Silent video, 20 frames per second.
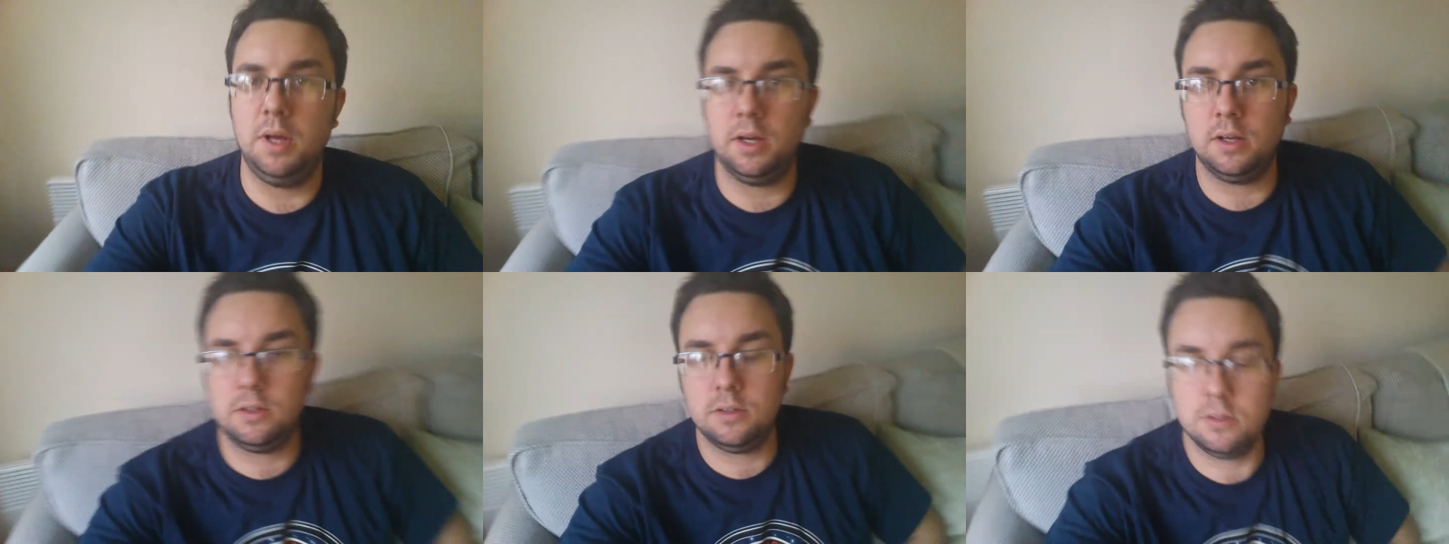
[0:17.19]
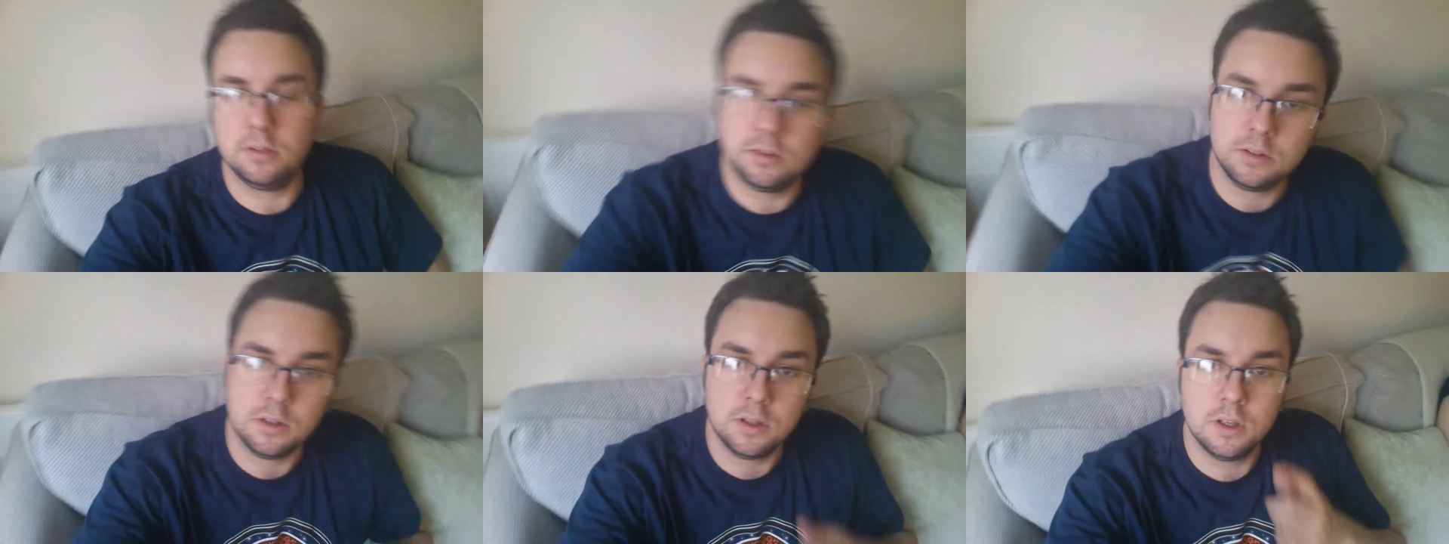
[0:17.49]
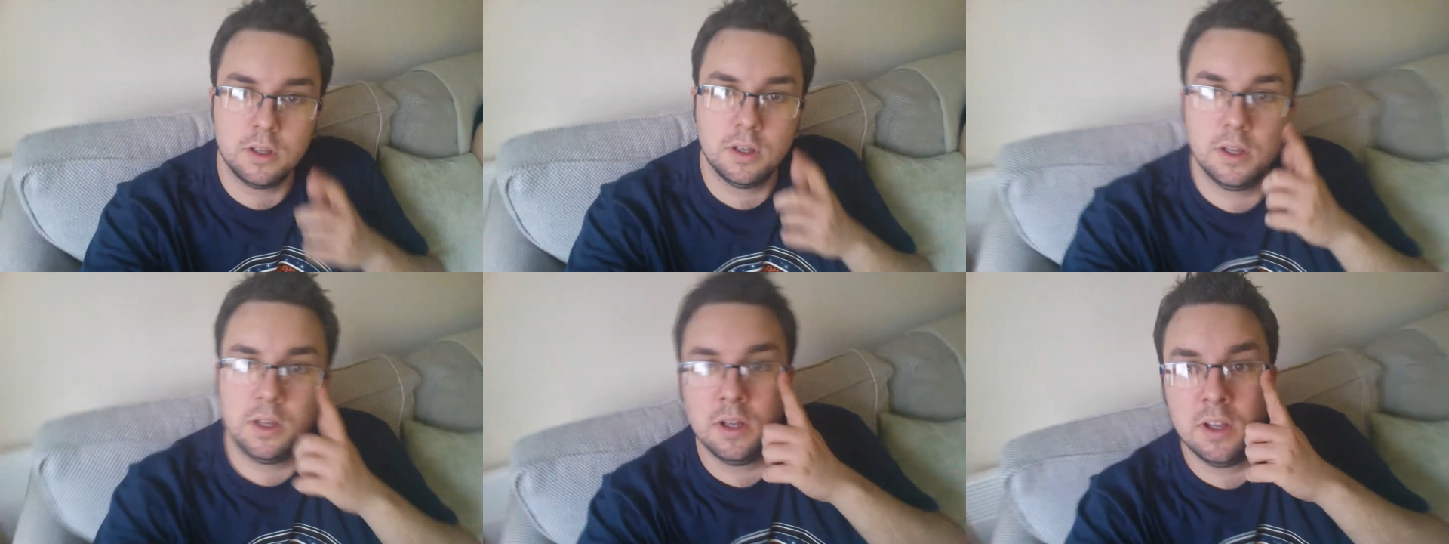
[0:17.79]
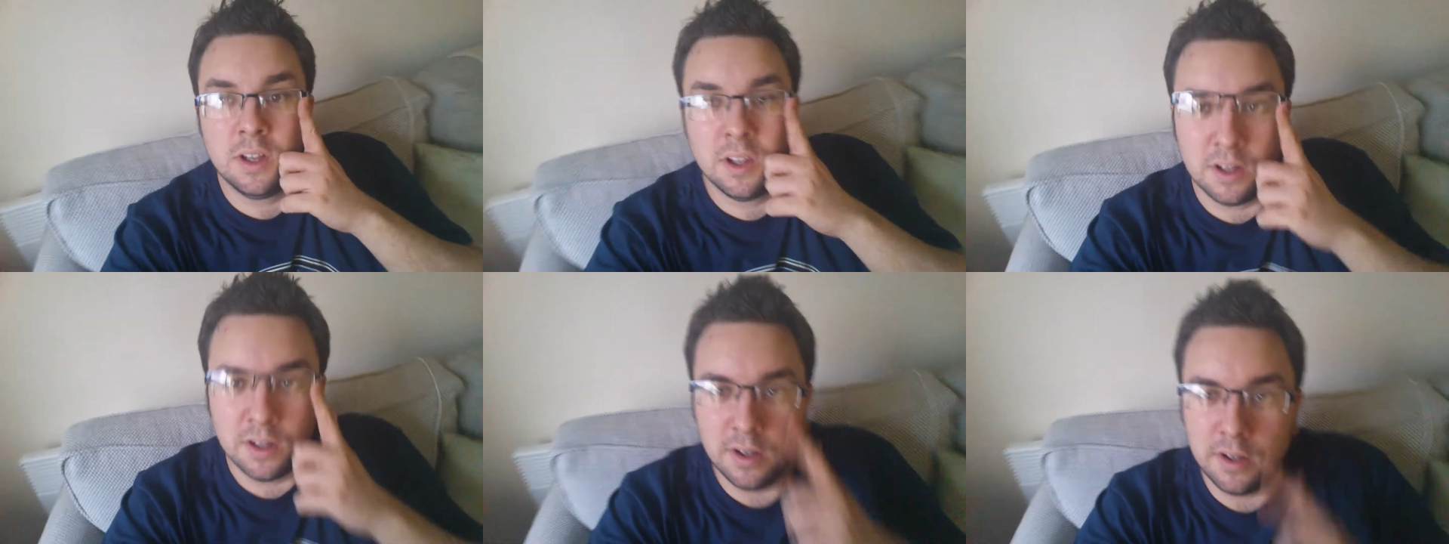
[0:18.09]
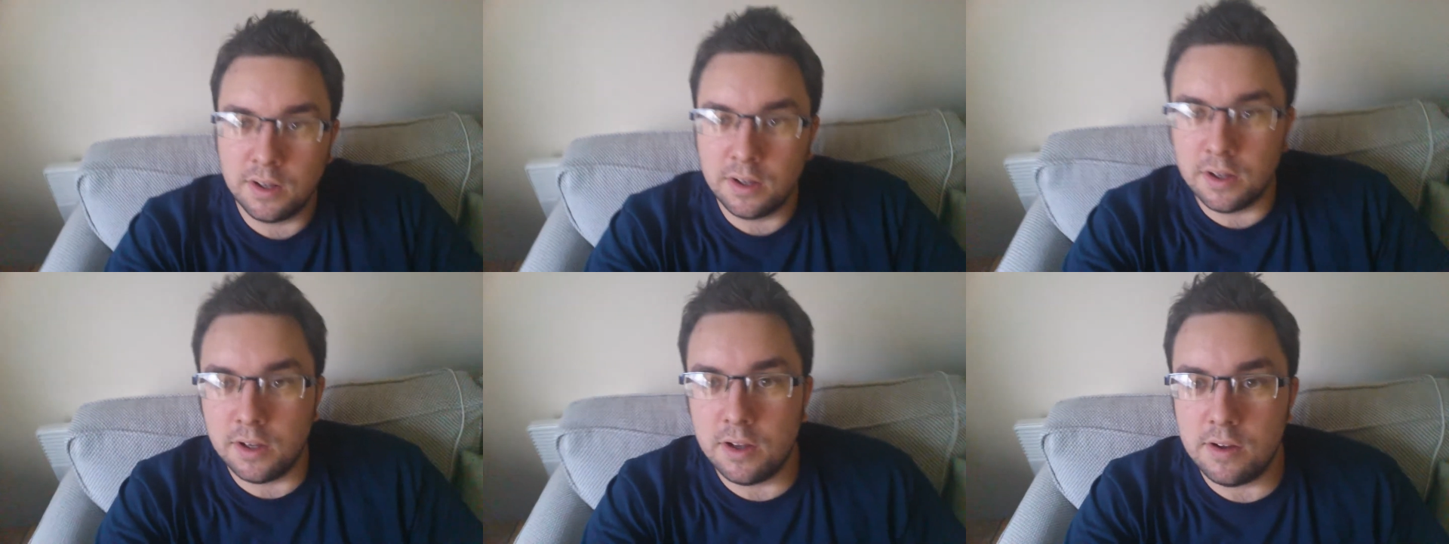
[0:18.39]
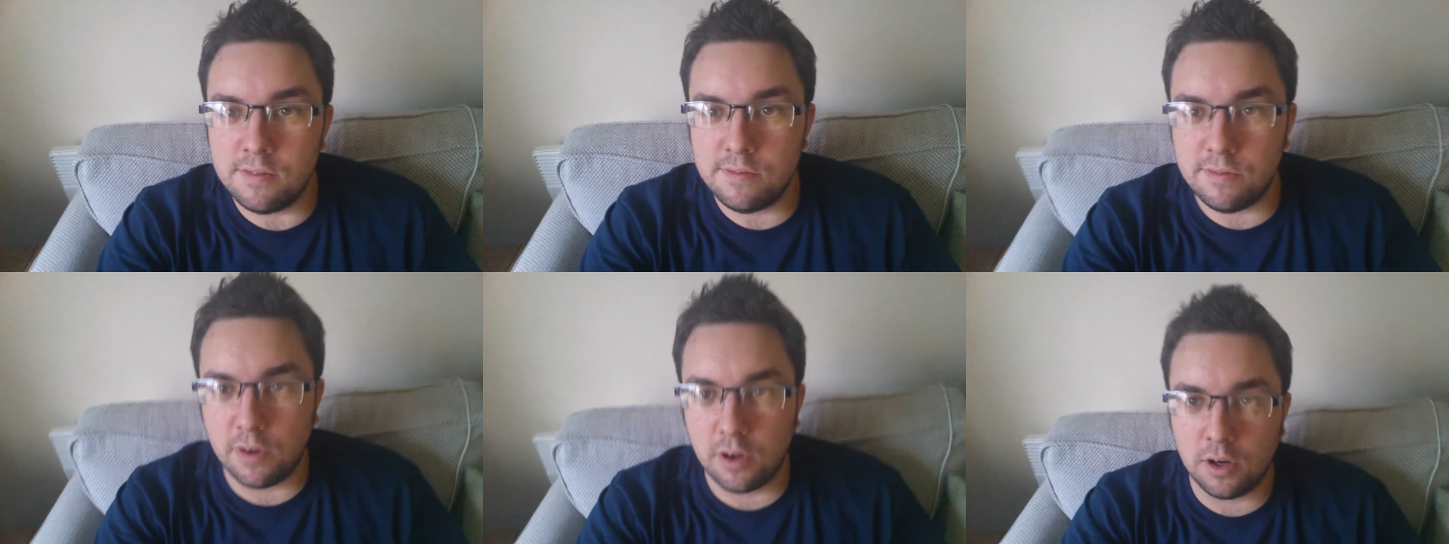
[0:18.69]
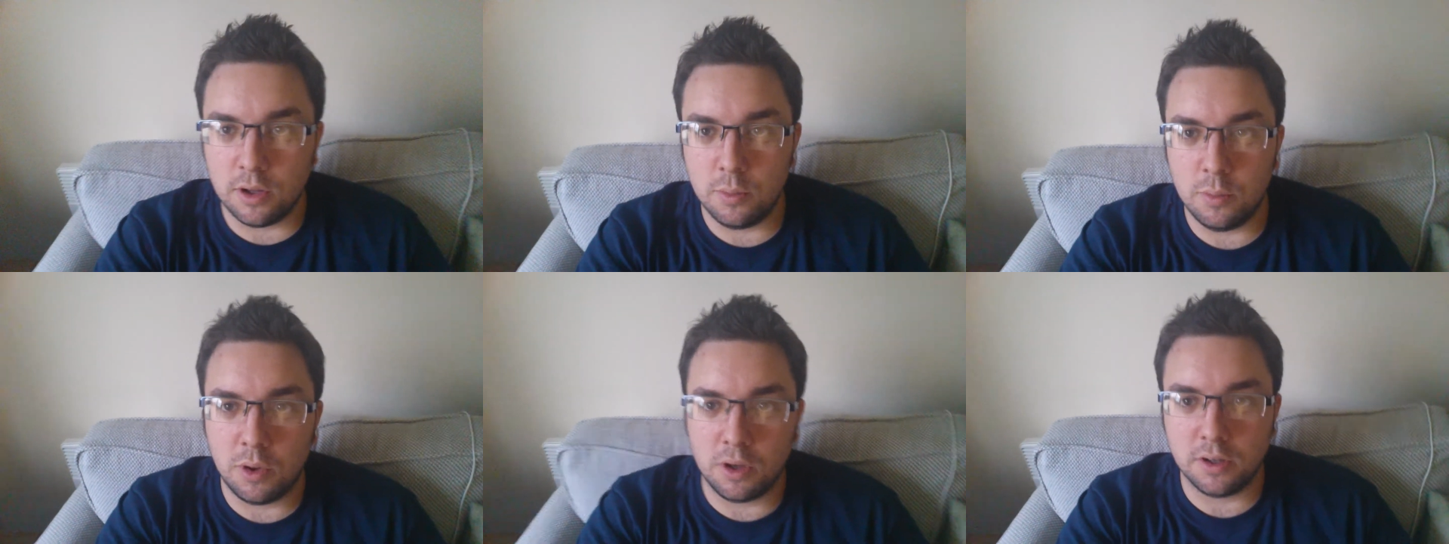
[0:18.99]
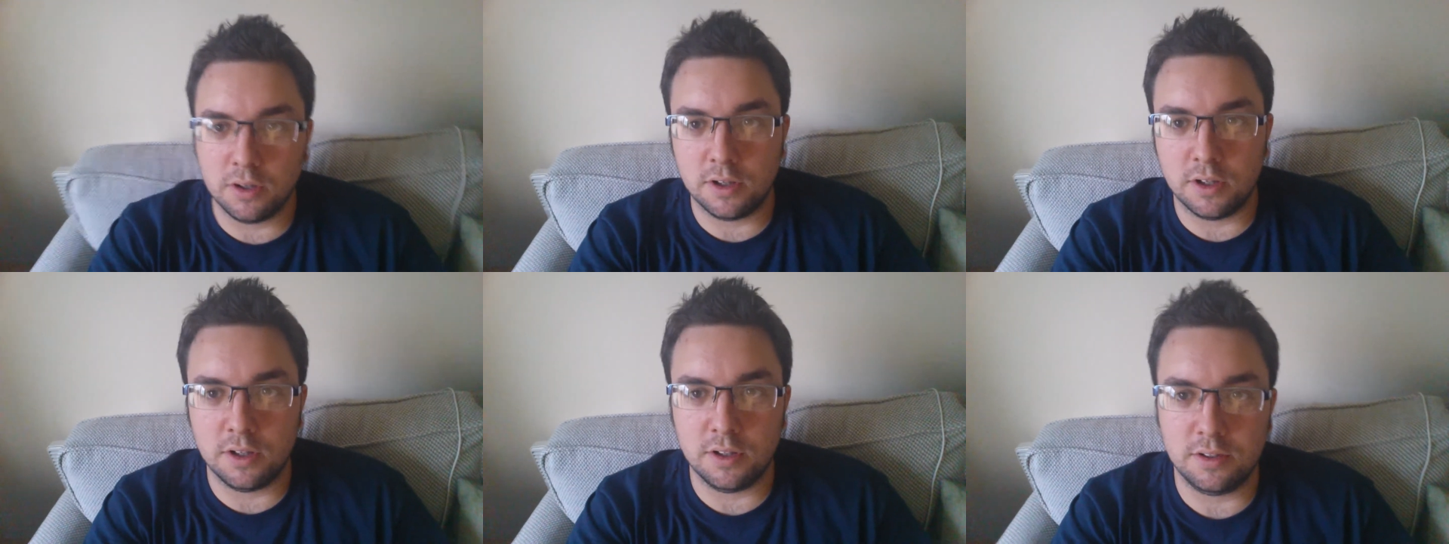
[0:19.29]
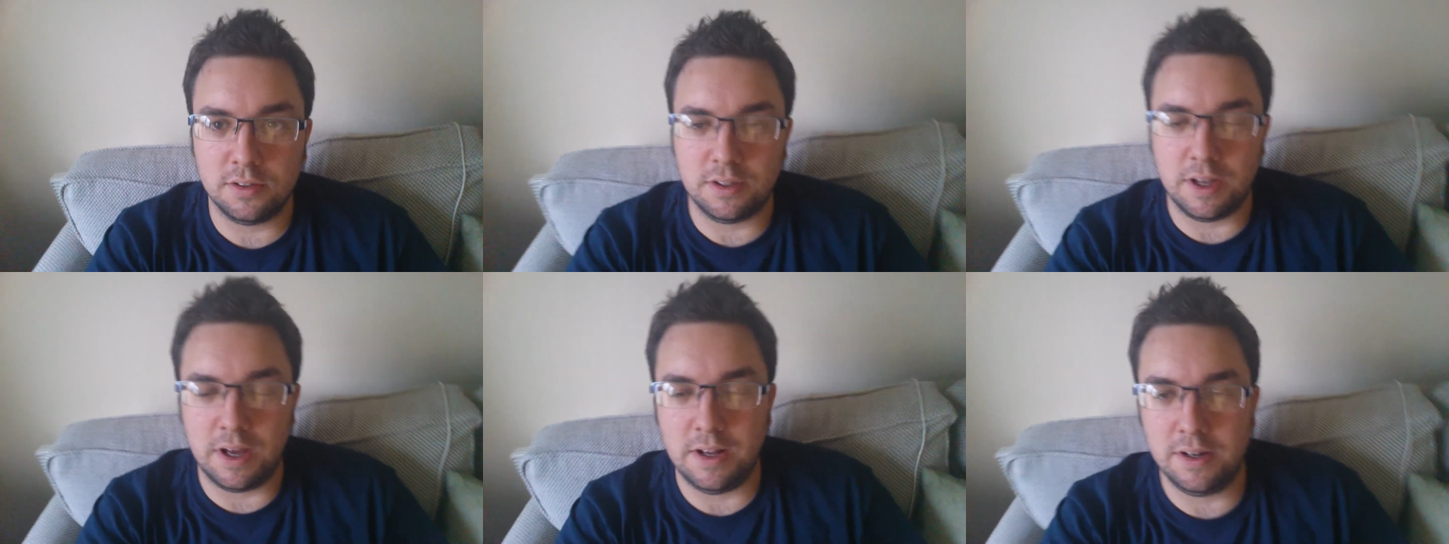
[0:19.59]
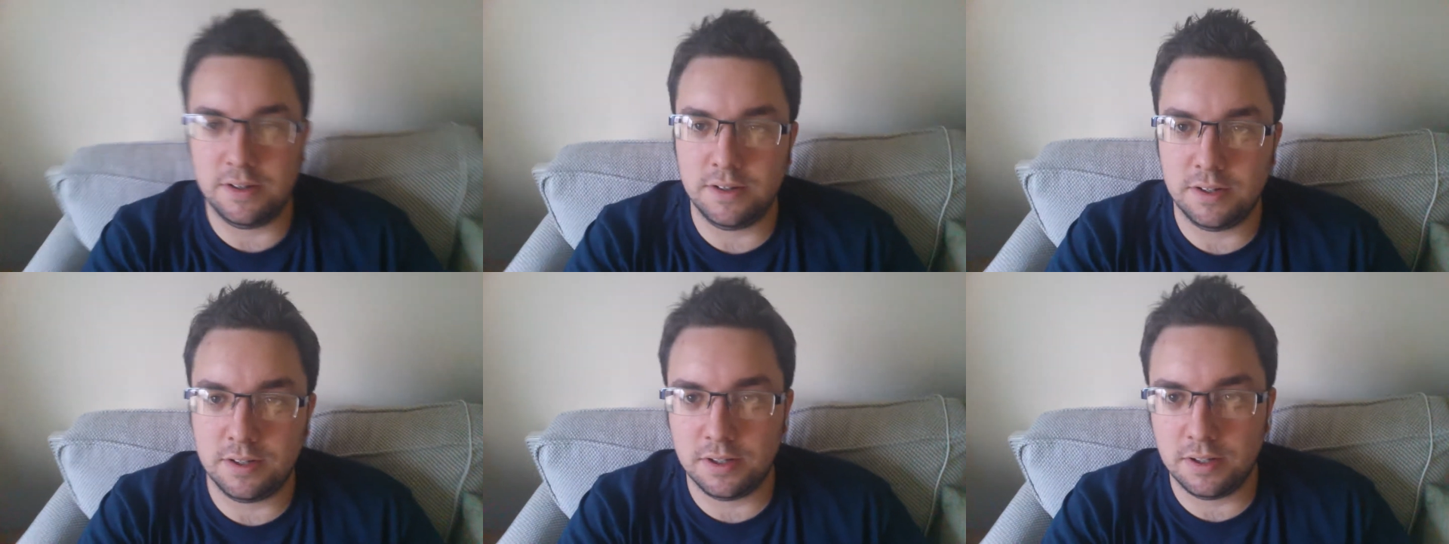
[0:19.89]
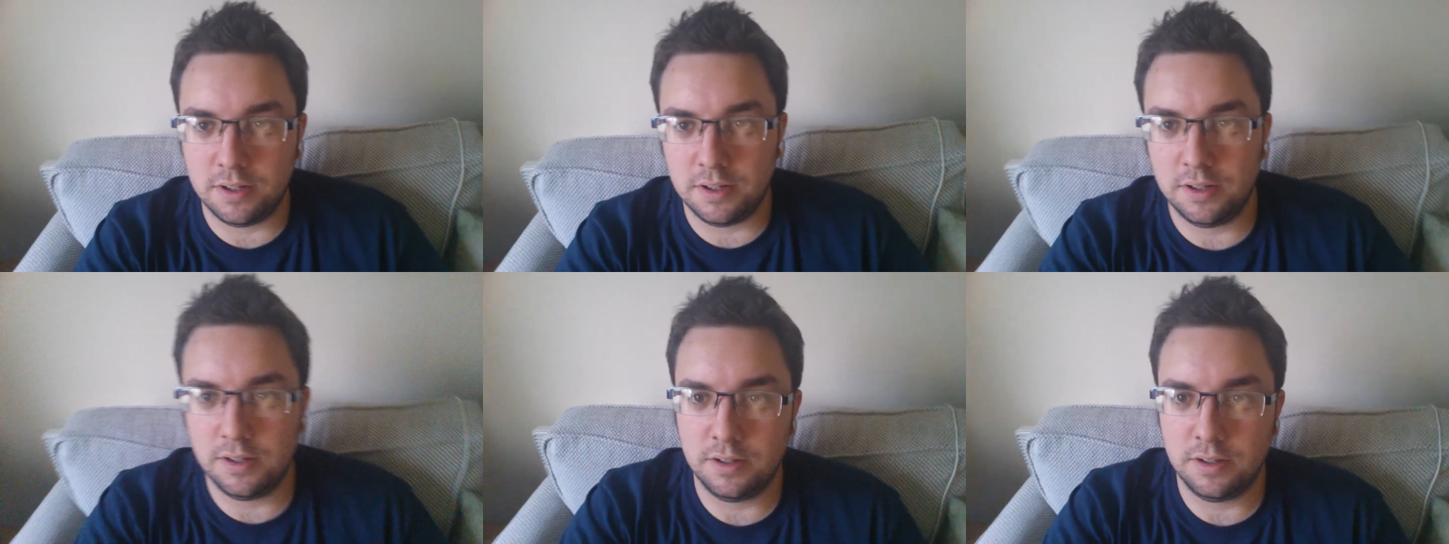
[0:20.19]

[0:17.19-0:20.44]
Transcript: mix volume 1 cassette